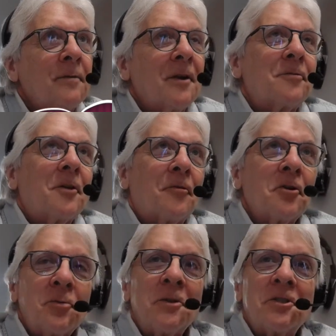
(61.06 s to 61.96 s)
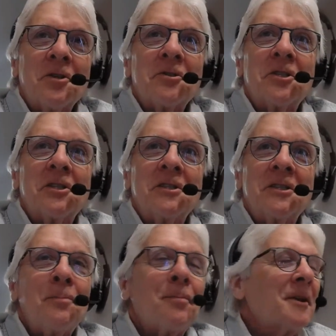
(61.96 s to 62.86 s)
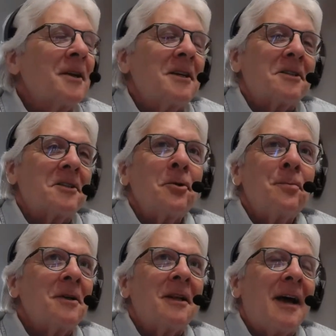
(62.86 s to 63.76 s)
the first one's so simply, stupidly